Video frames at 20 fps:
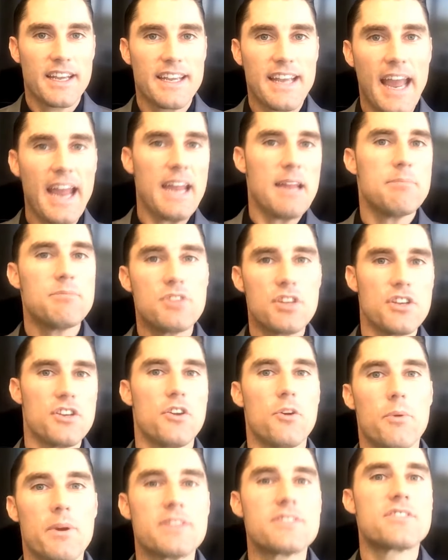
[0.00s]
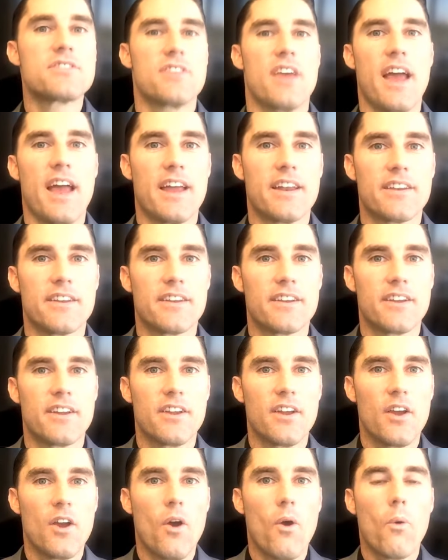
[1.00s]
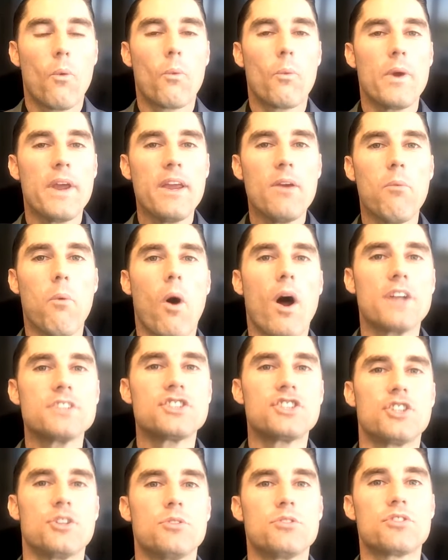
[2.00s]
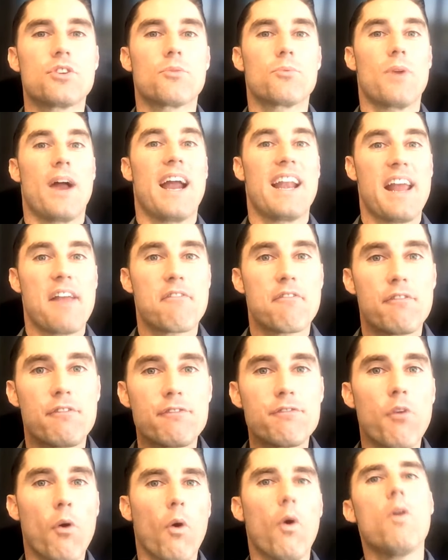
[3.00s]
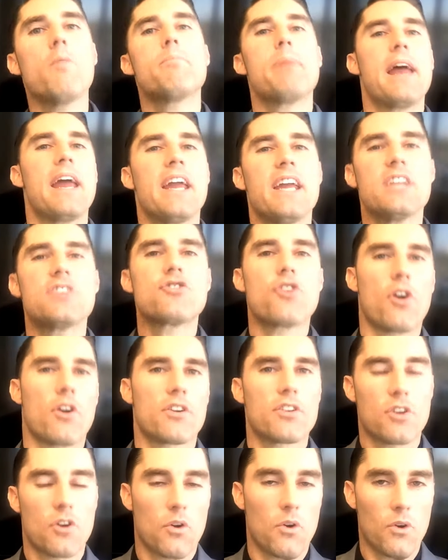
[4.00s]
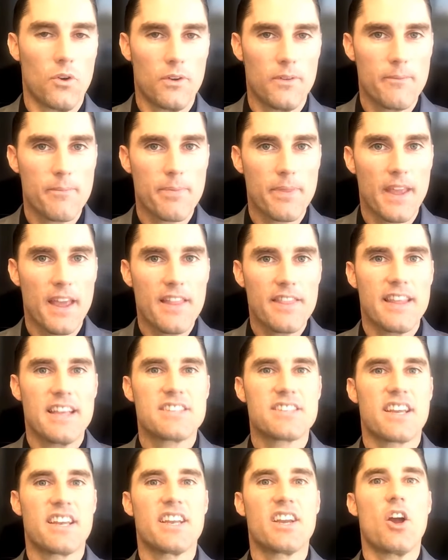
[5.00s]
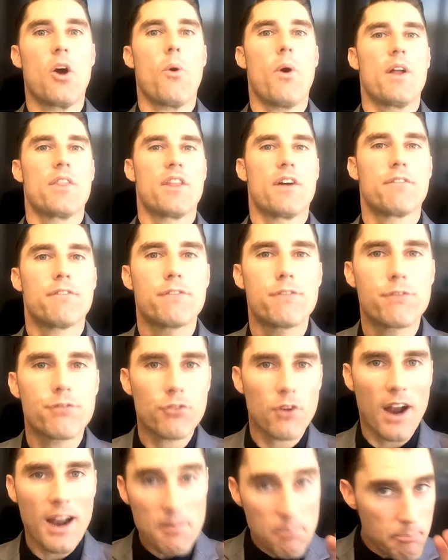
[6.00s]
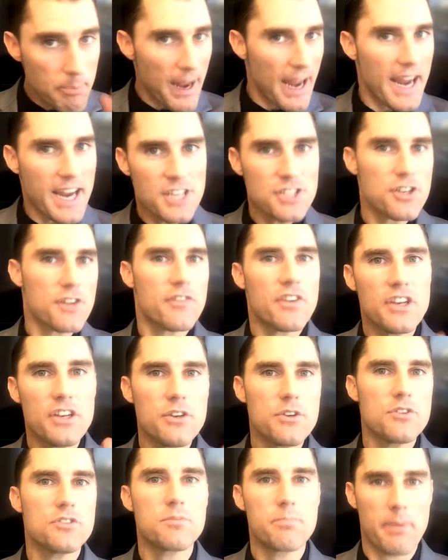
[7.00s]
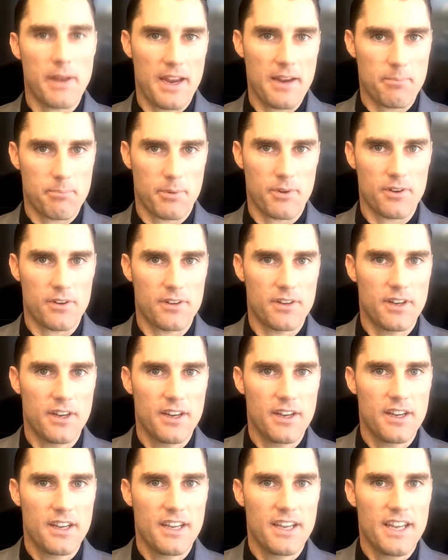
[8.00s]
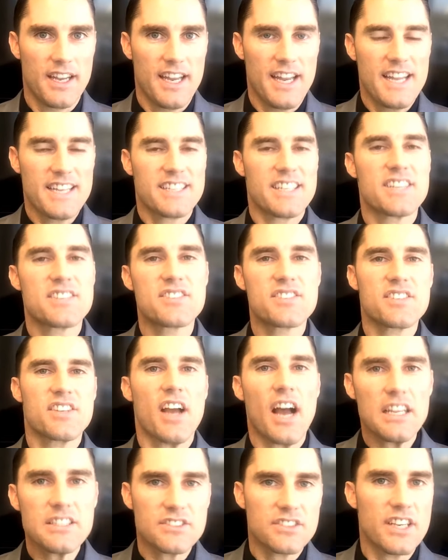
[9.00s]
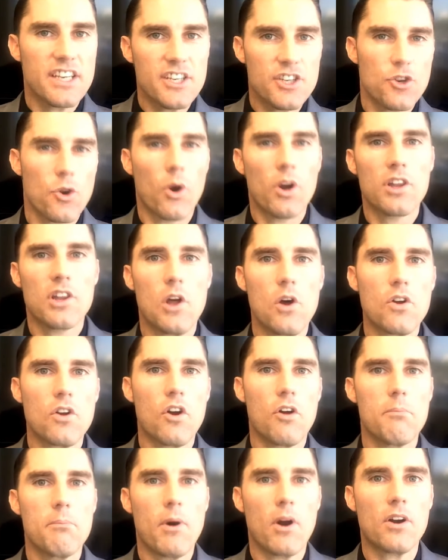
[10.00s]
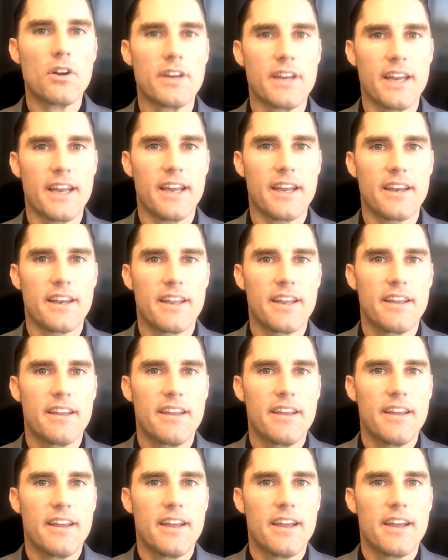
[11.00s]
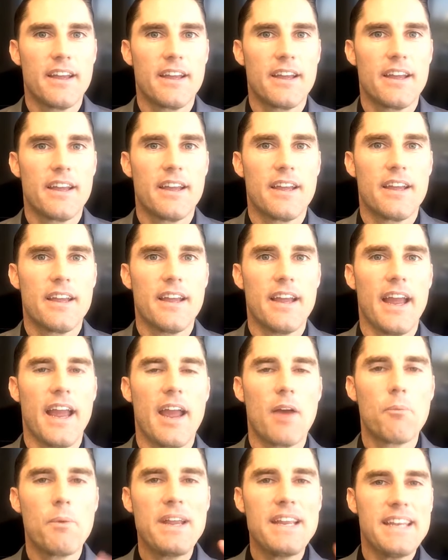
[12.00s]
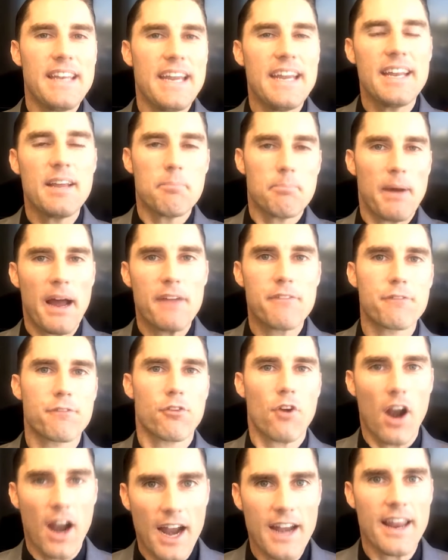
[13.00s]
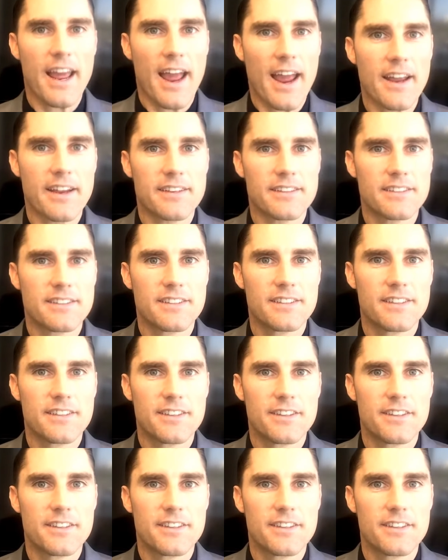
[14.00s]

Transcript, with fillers: came to you and said, we want you to write a full page article that's going to go on the front page of the newspaper discussing your local market and we need it by Friday,